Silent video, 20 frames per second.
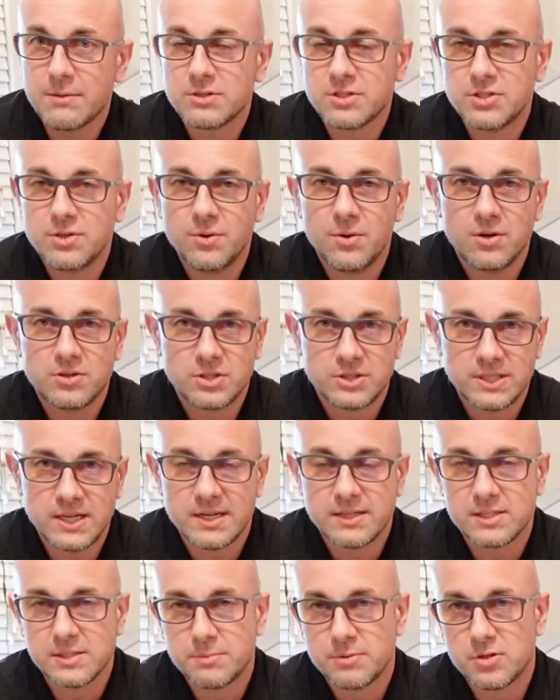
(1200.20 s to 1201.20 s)
it's
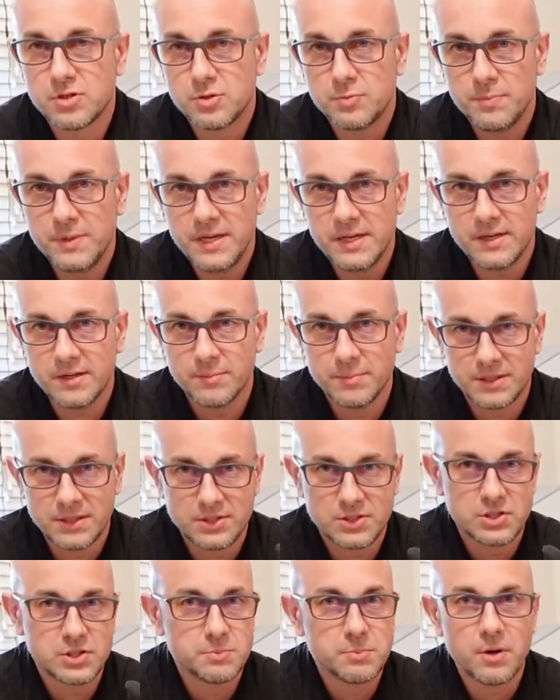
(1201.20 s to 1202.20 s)
$200 per speaker, but
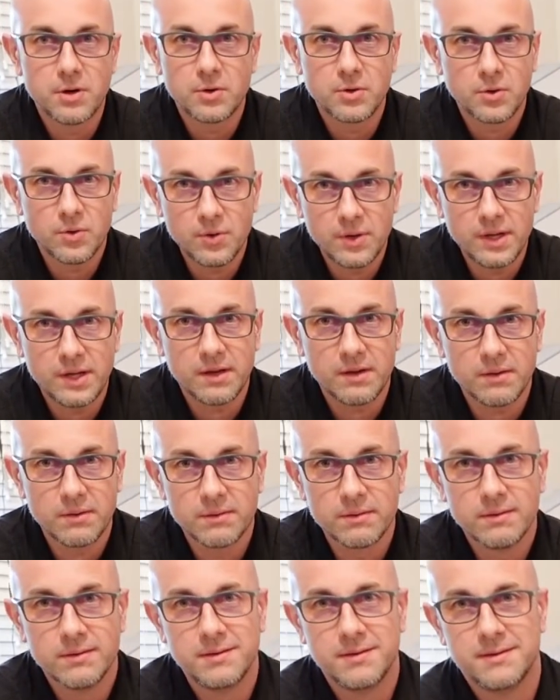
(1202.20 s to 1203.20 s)
this is Polk Audio.
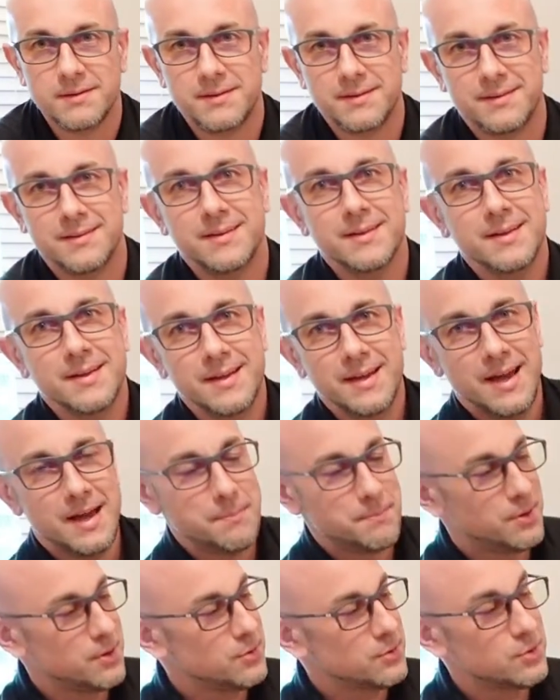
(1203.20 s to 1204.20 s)

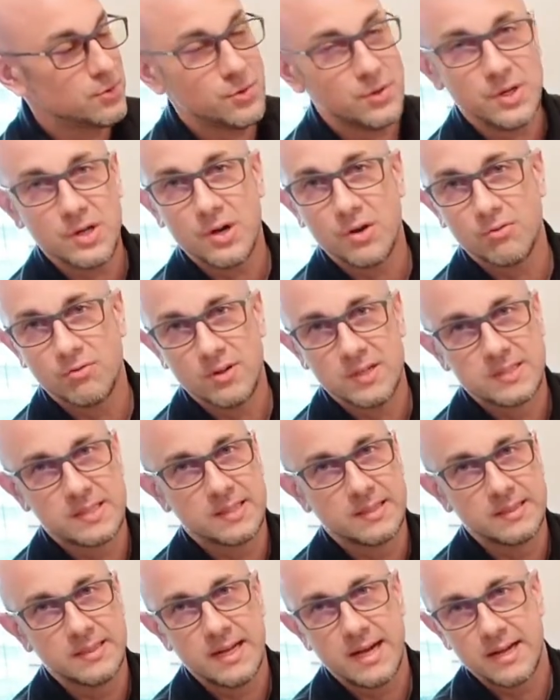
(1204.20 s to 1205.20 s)
And Polk Audio runs a
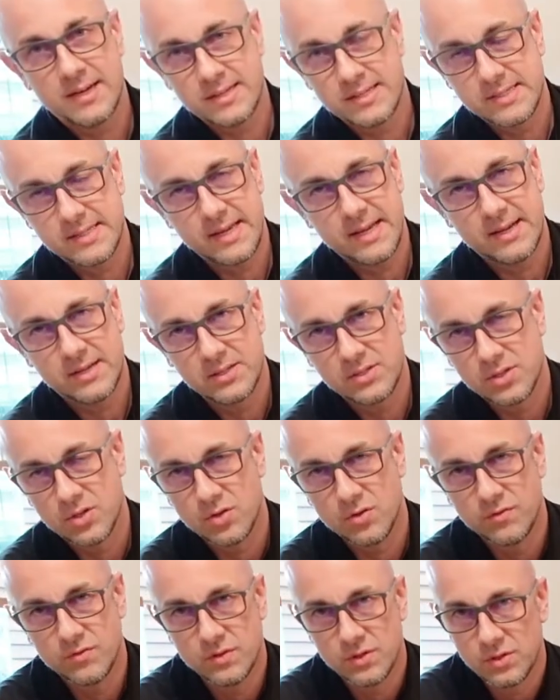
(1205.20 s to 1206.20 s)
lot of sales
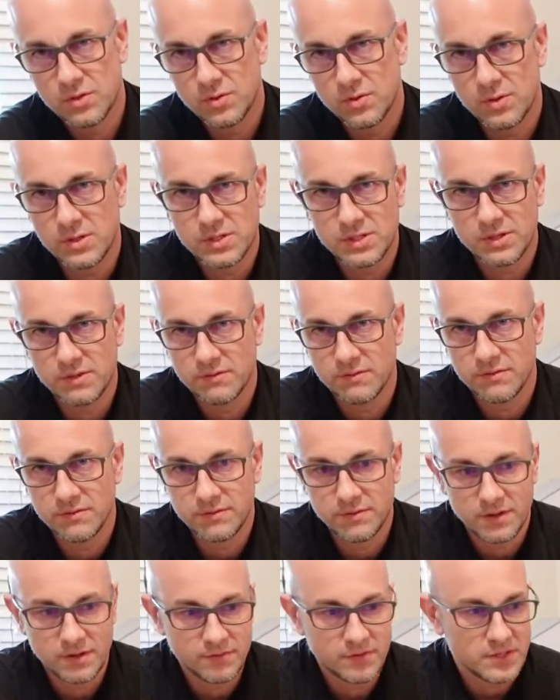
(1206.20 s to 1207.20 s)
over the course of
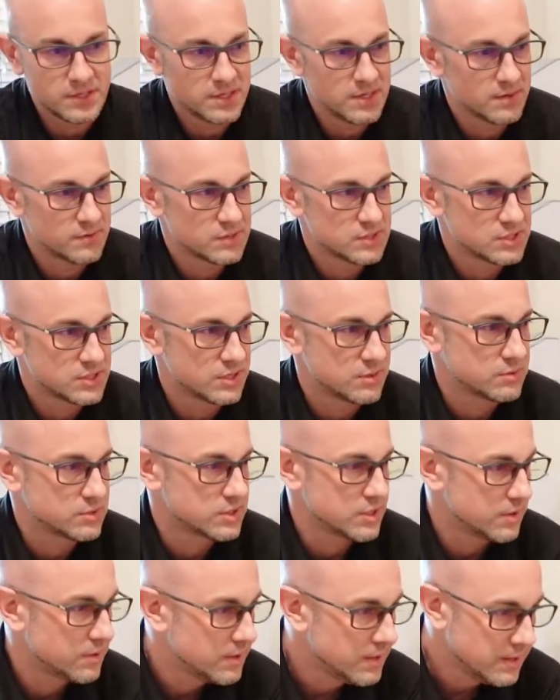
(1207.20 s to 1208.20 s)
a year or so.
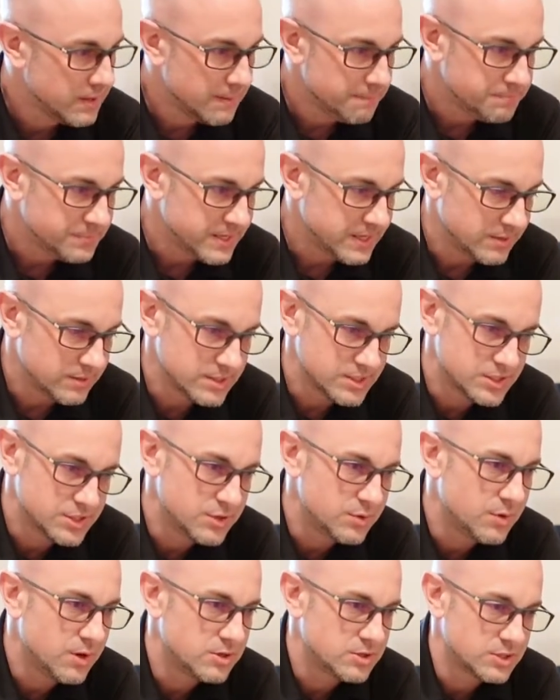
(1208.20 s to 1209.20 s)
So, you know, this
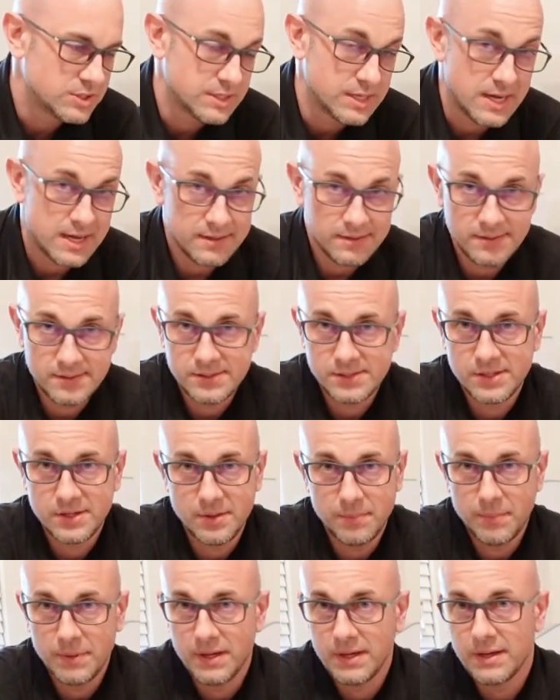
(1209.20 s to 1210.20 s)
$200
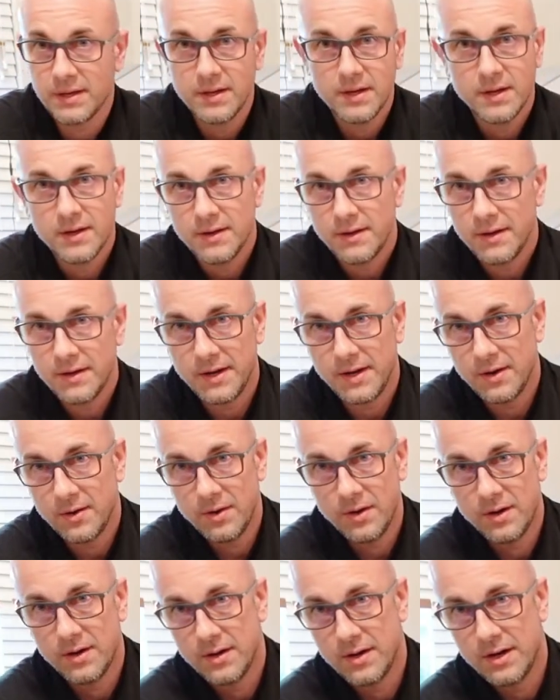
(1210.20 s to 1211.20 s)
could be, you
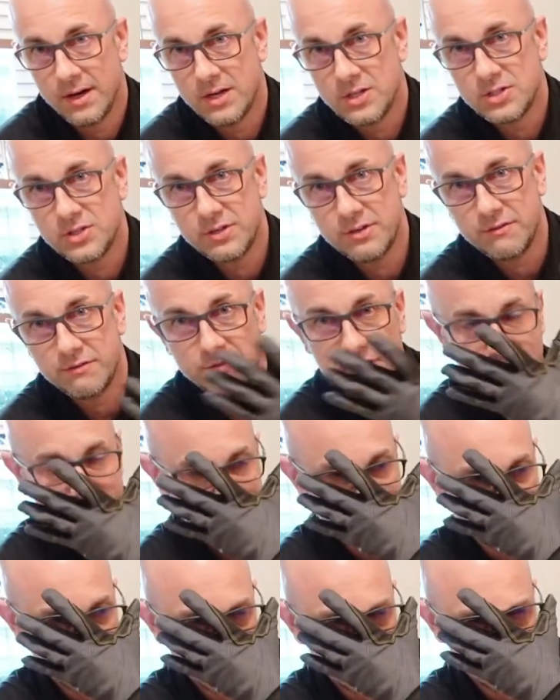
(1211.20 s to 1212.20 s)
know,
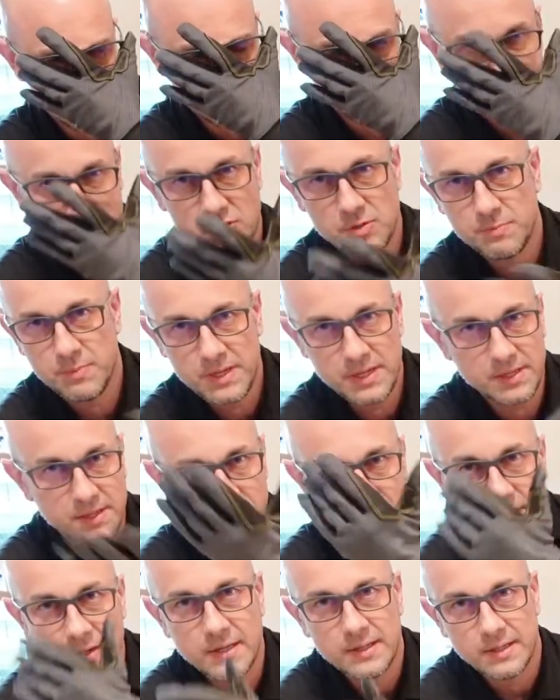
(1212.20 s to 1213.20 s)
$150 per
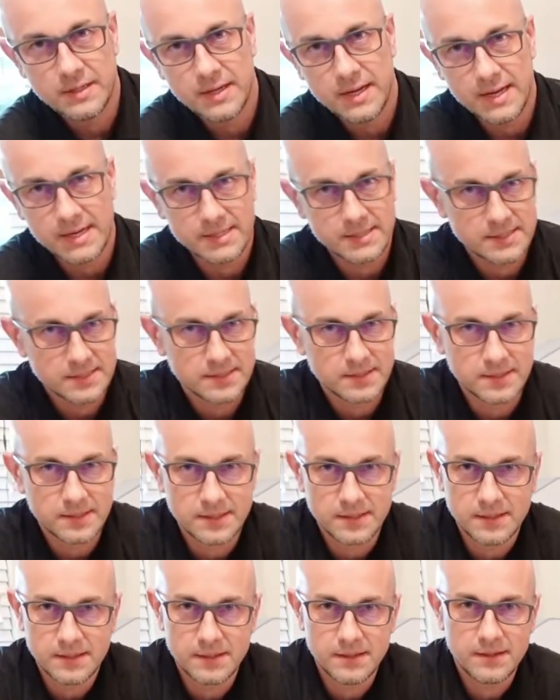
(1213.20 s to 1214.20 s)
speaker in the next,
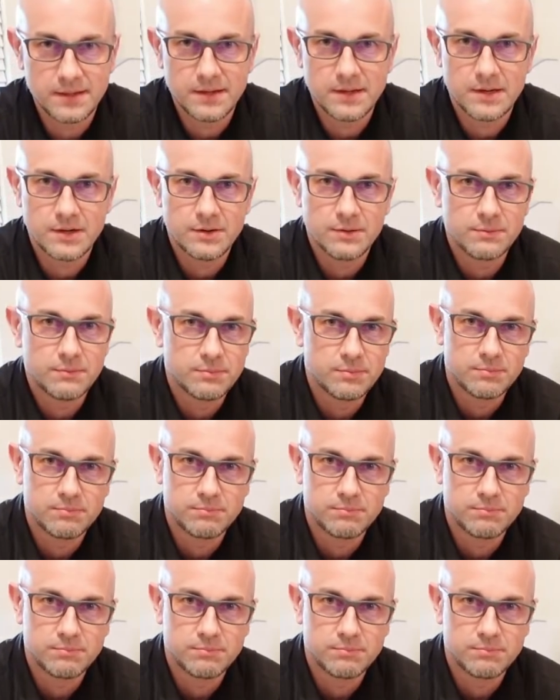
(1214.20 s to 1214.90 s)
you know,